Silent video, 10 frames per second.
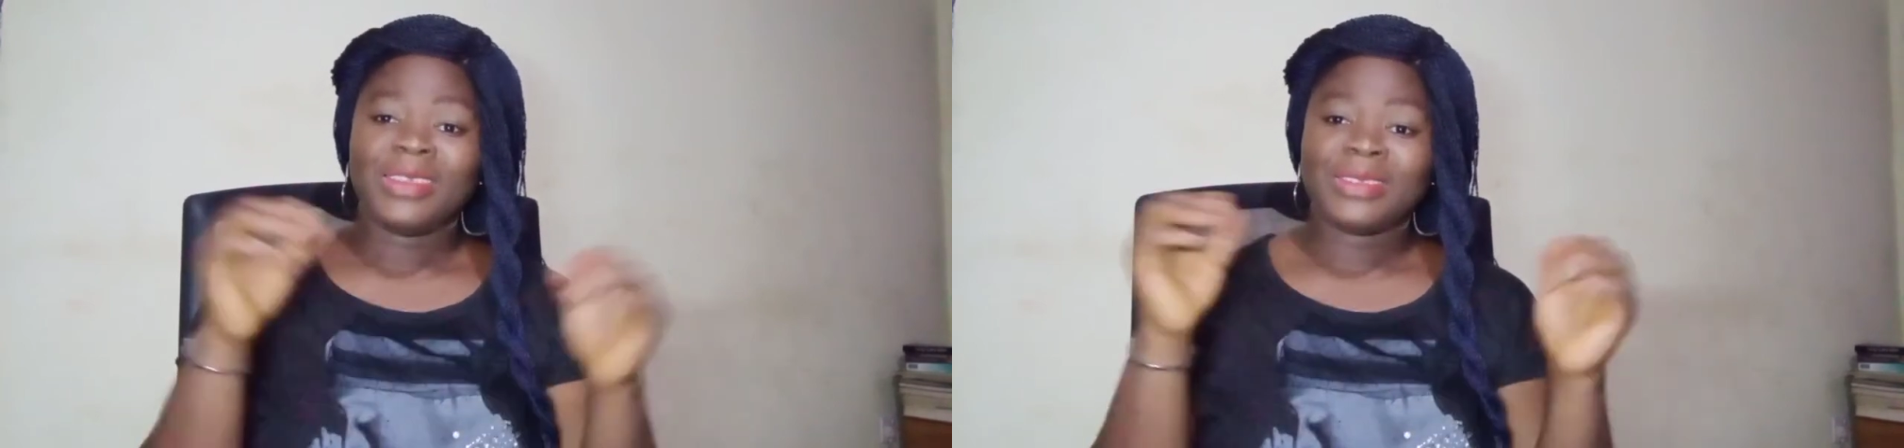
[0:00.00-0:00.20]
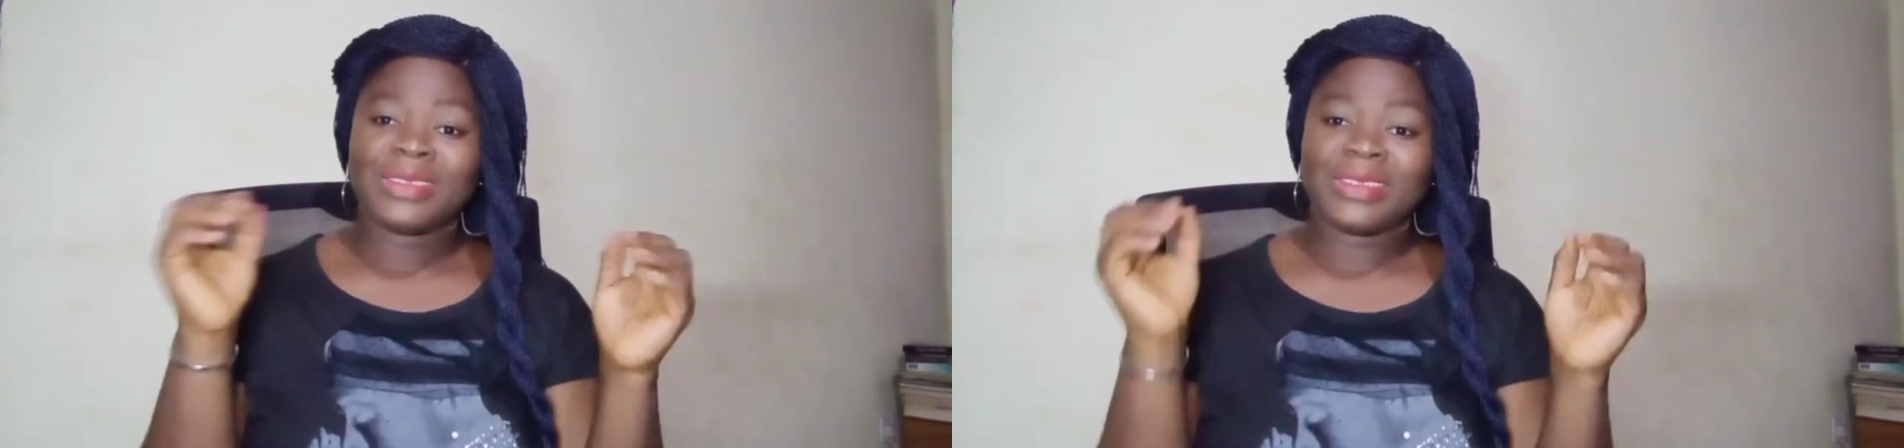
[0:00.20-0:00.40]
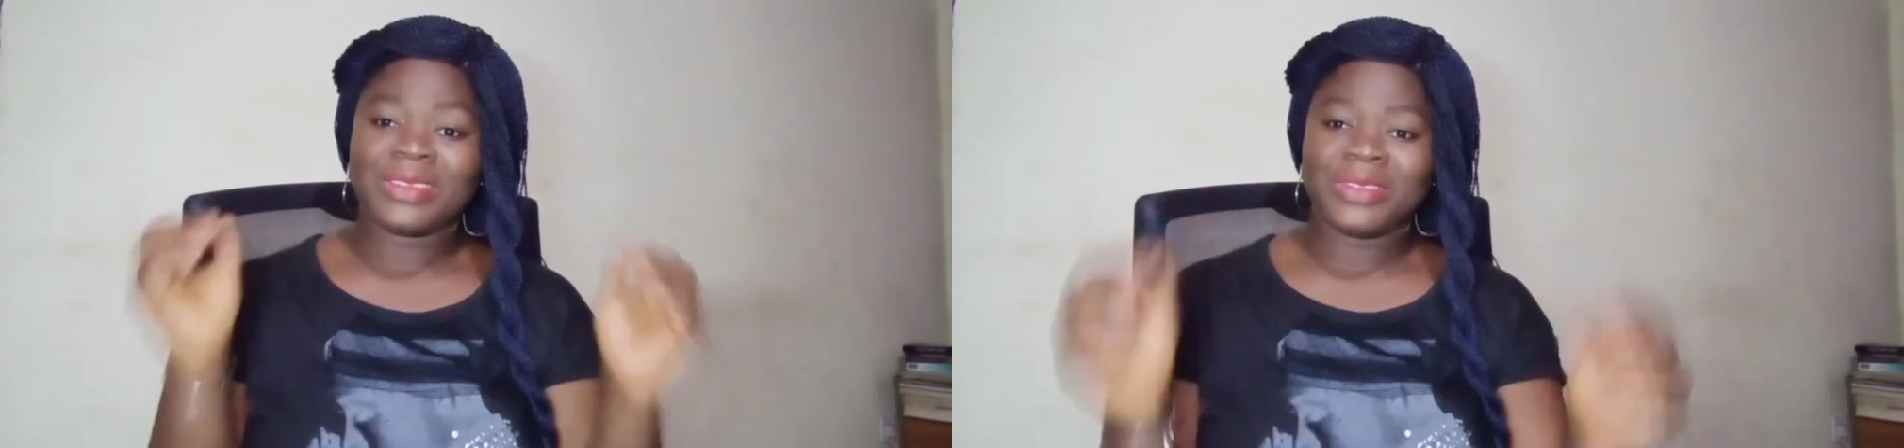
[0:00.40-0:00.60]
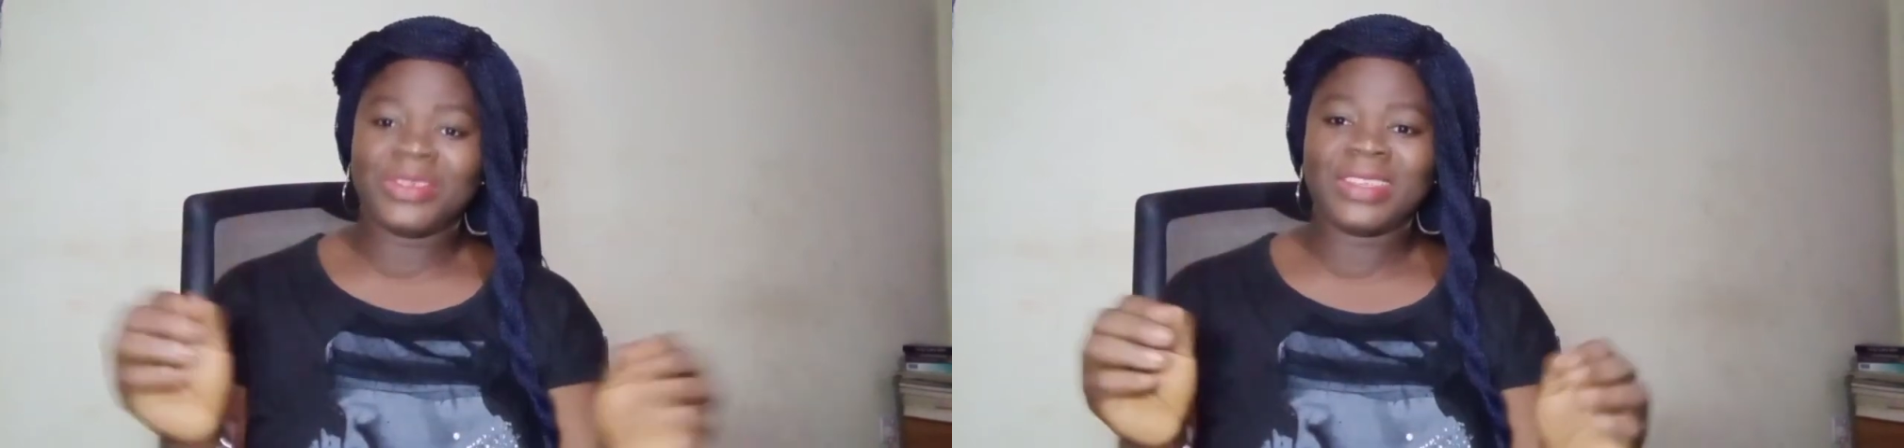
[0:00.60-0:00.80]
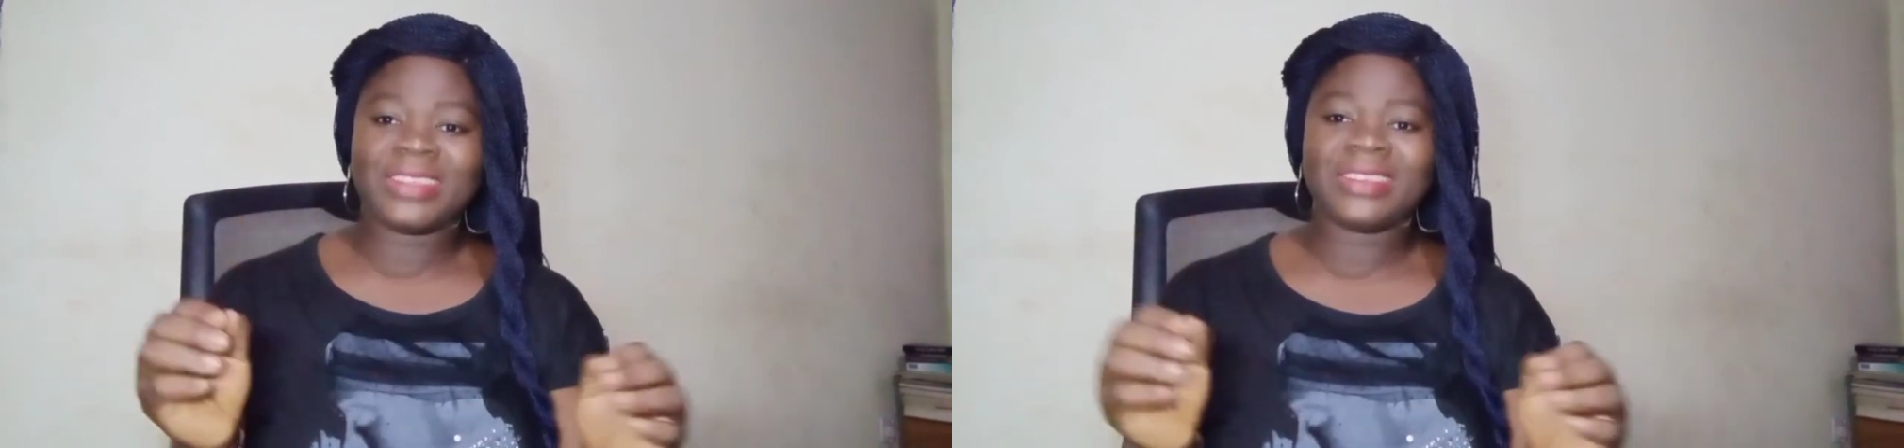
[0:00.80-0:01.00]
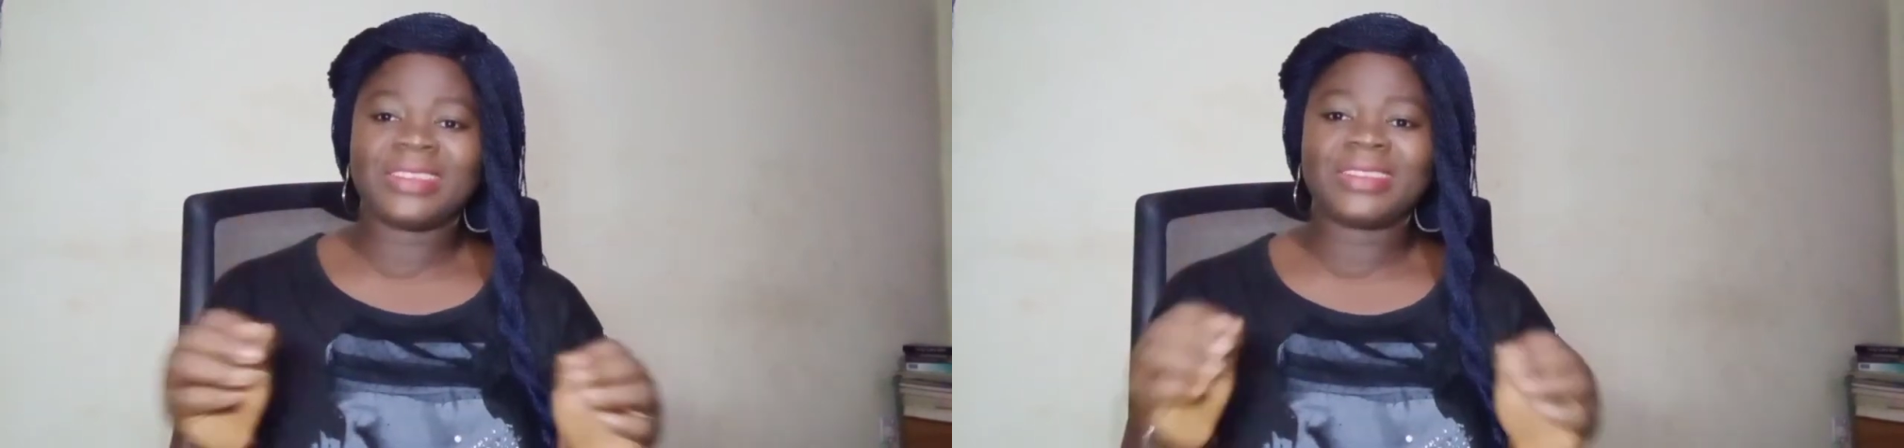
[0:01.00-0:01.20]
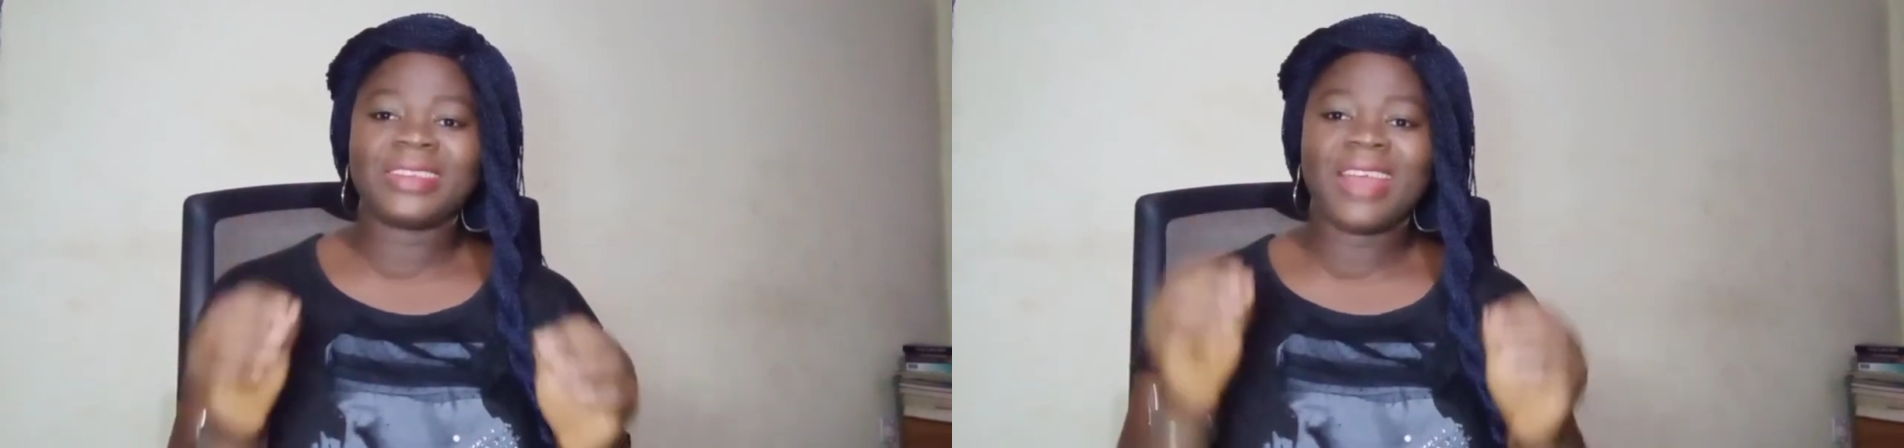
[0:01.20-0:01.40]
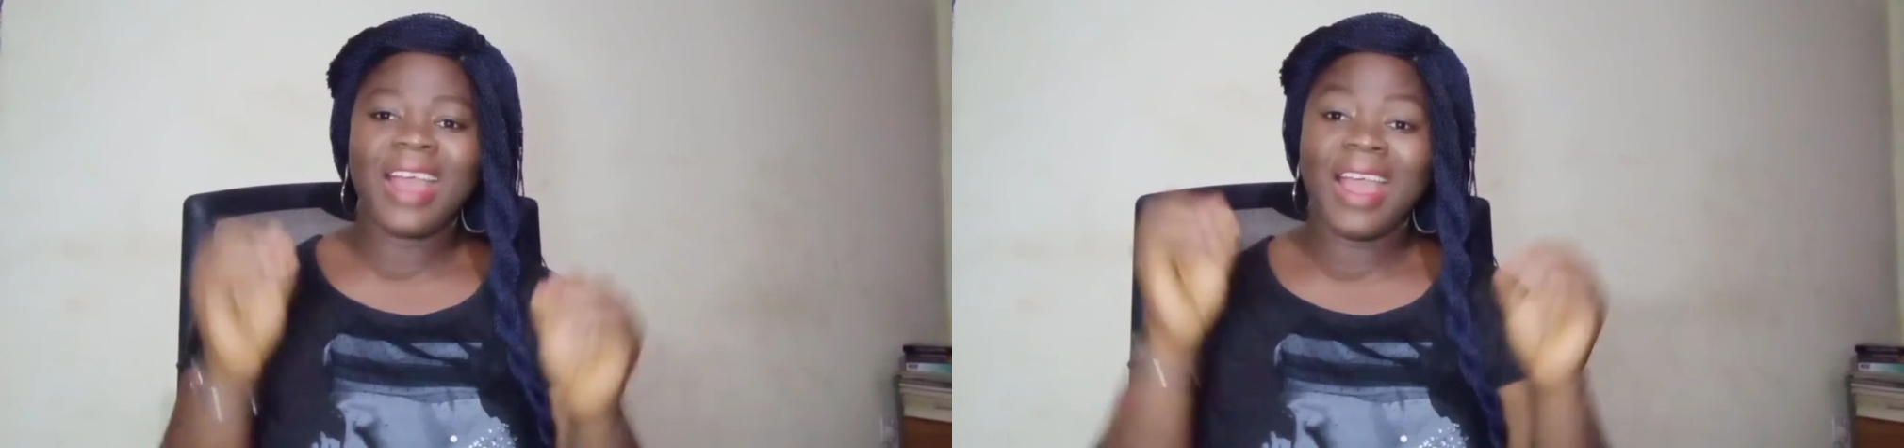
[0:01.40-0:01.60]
to create